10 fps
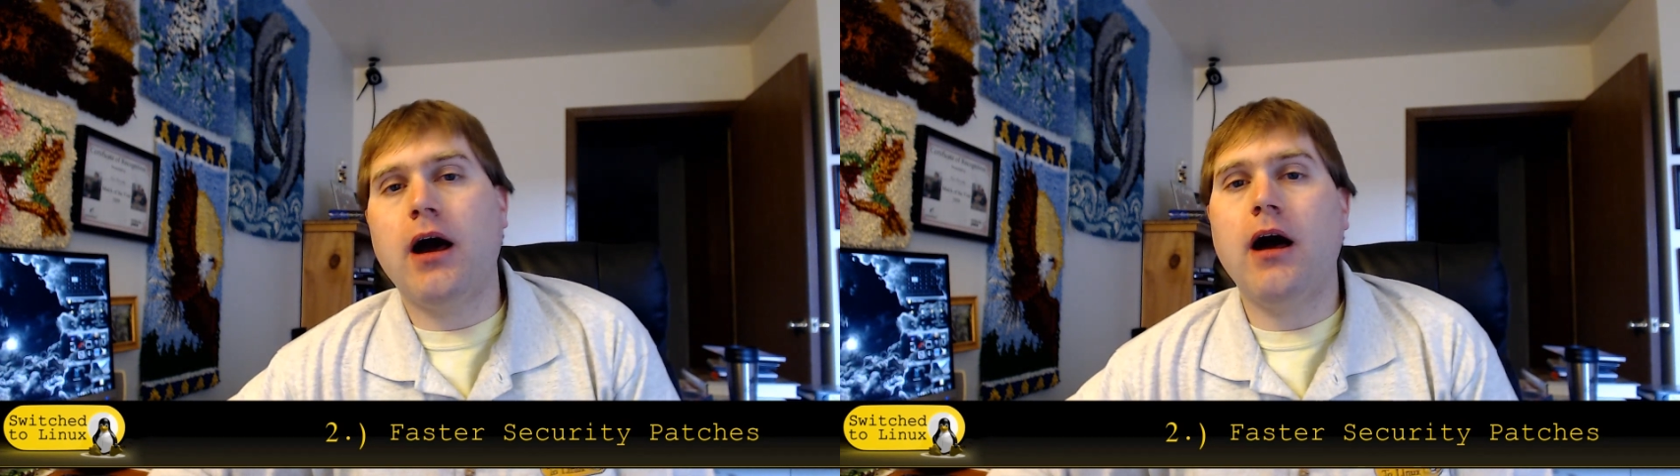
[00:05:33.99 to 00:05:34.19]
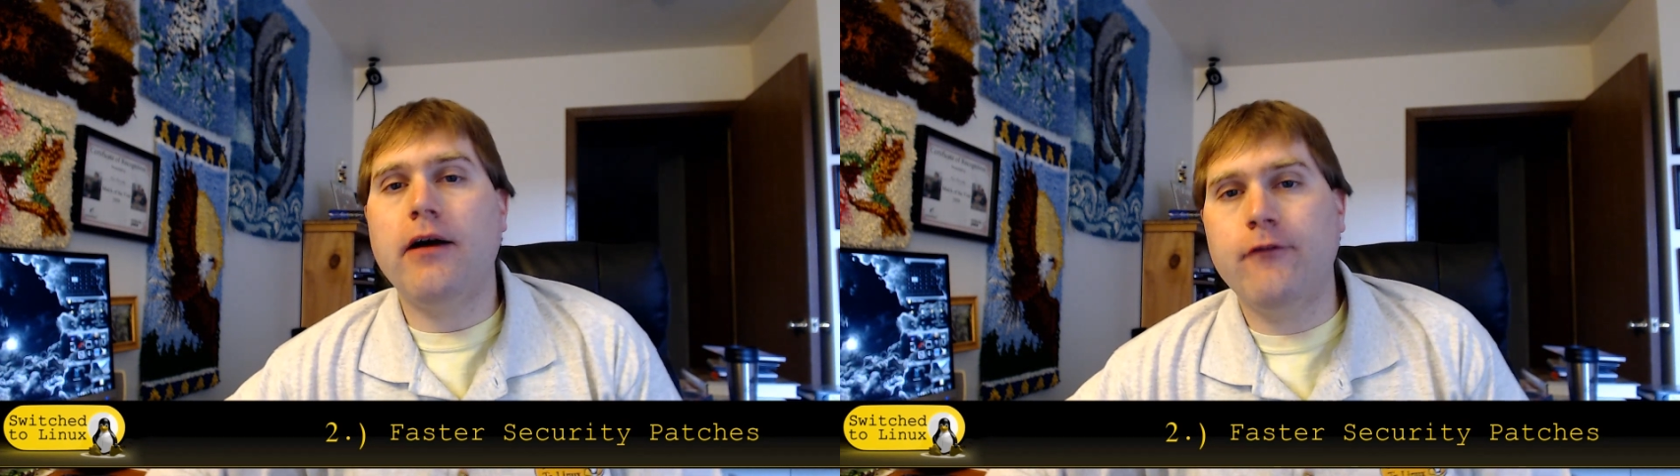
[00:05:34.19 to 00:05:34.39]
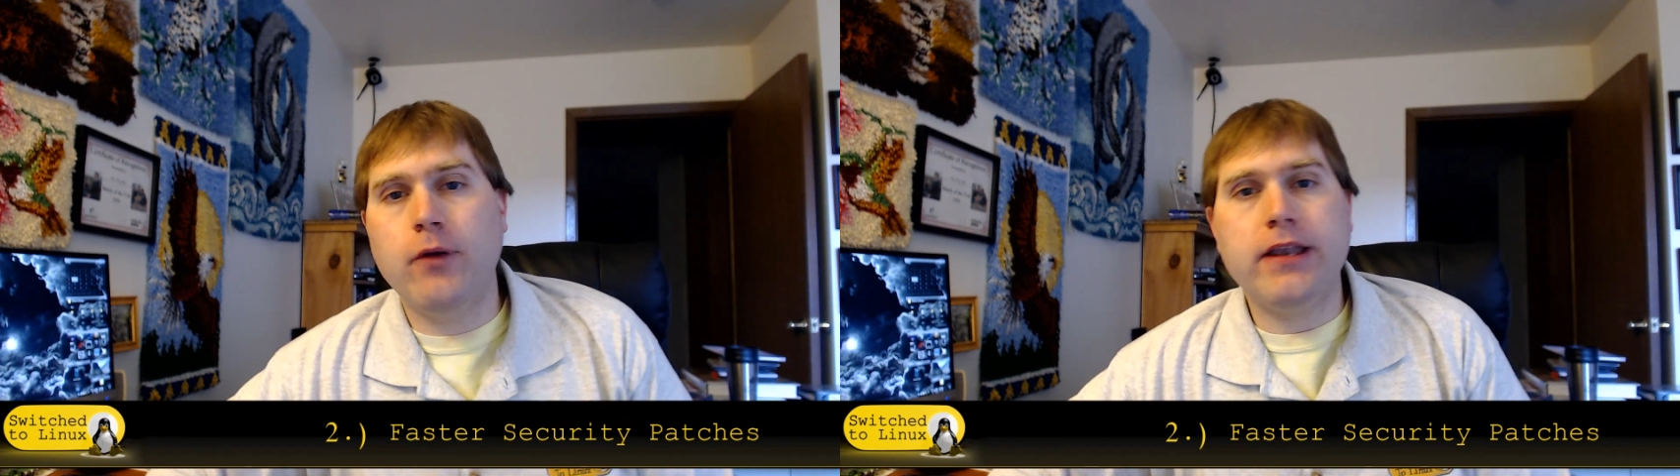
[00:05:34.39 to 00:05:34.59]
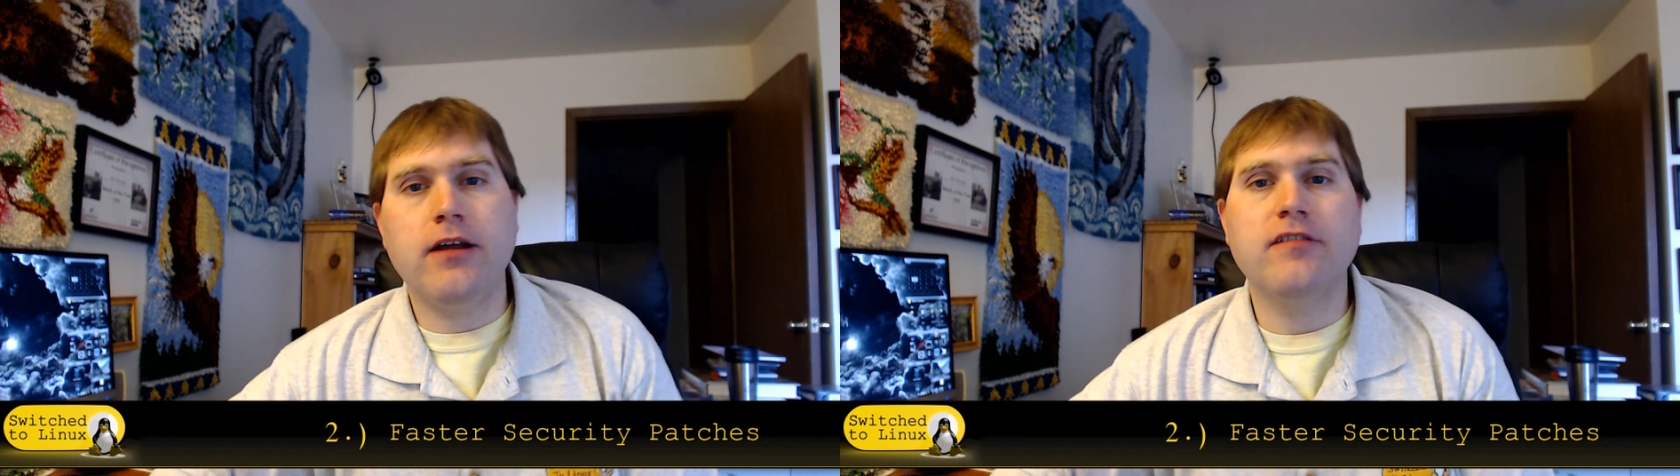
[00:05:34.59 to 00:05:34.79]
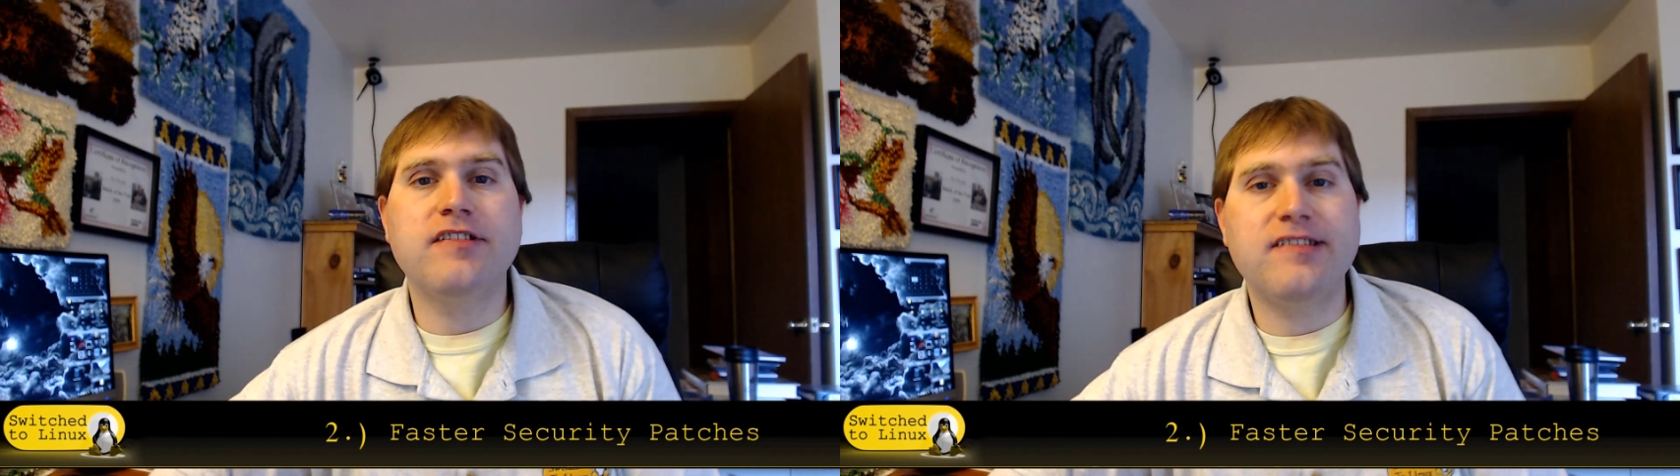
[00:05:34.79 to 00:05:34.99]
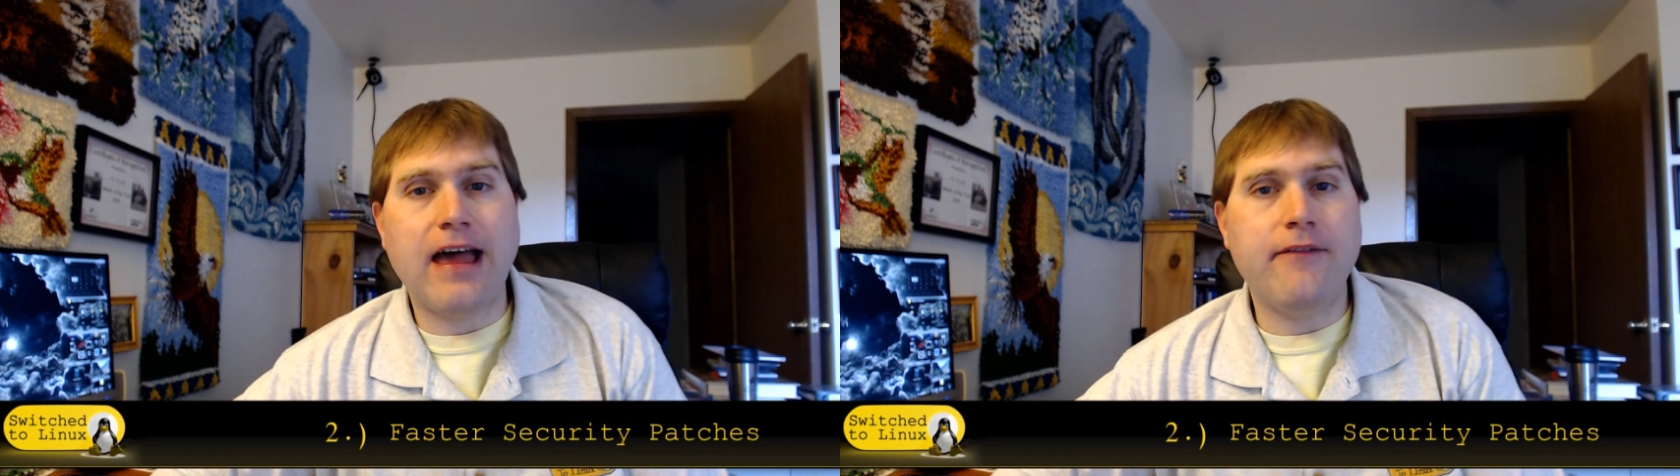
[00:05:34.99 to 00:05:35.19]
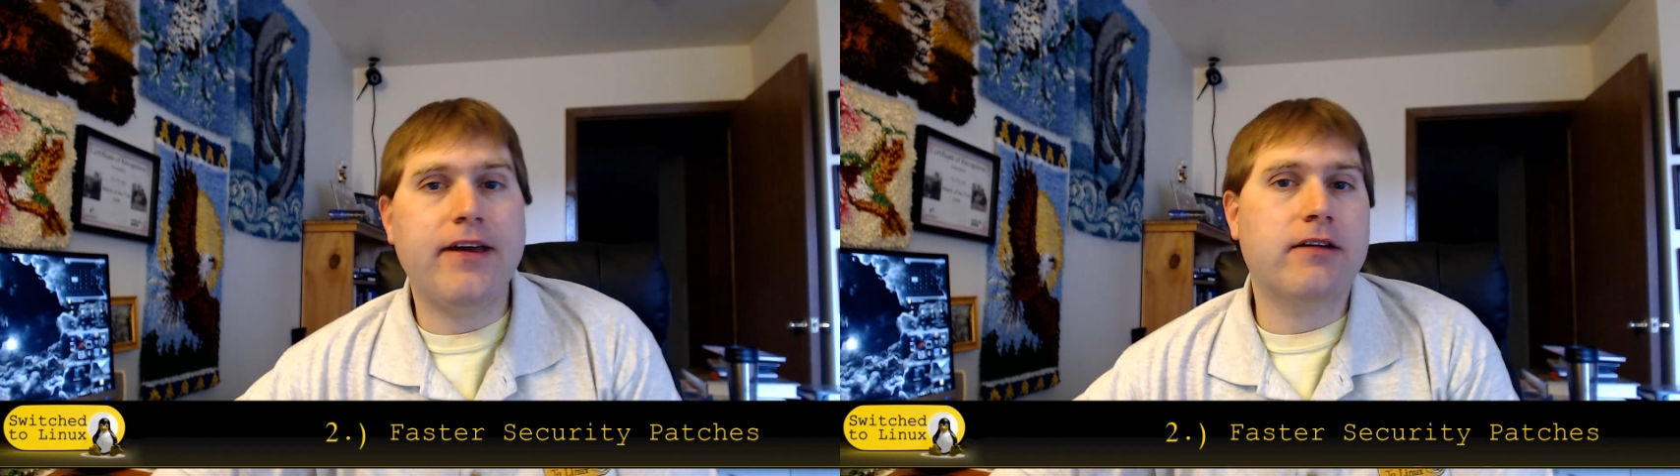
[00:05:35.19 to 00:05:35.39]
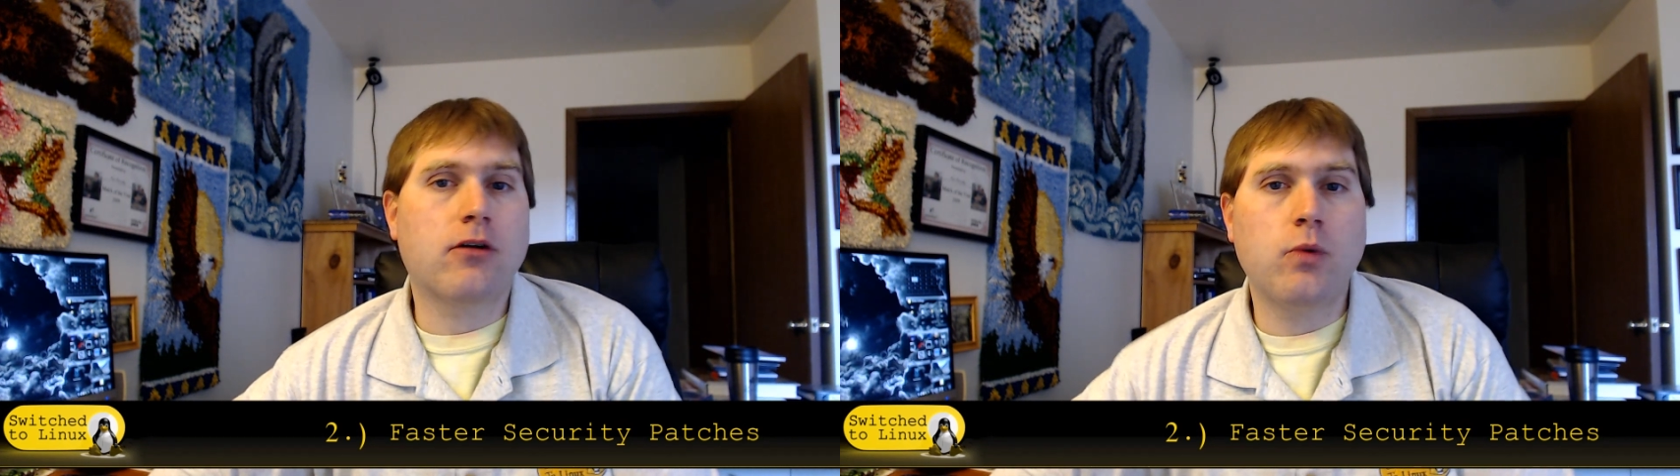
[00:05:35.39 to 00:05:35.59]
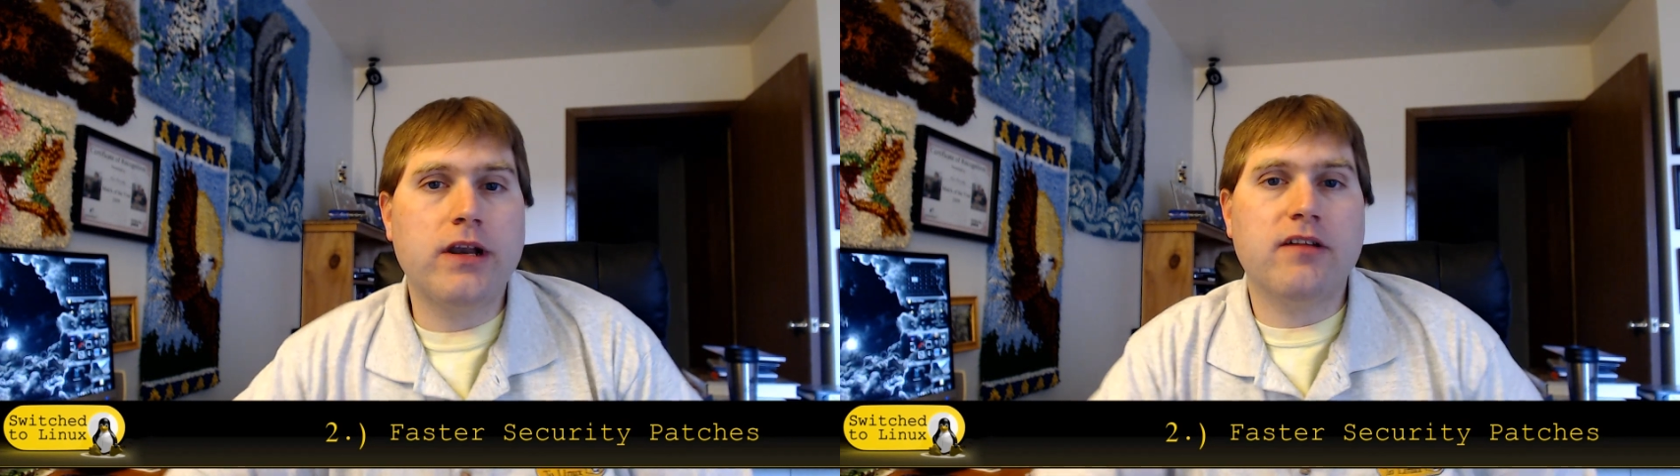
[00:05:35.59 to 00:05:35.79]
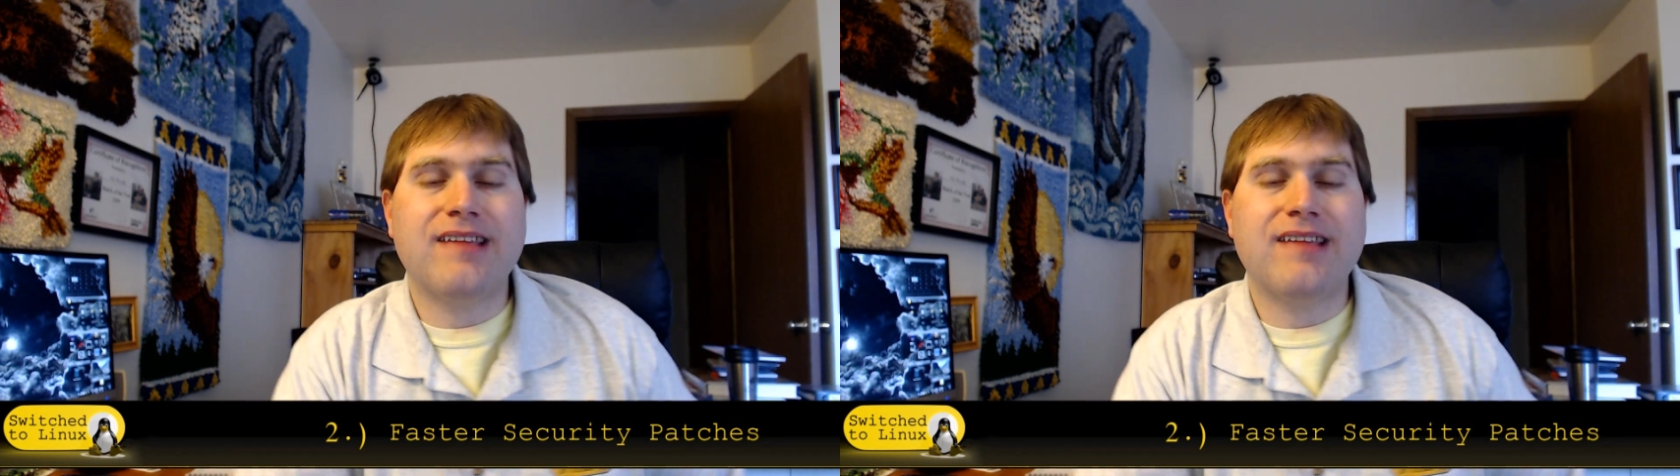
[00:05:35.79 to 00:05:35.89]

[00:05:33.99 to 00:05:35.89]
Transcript: of Windows seven or Windows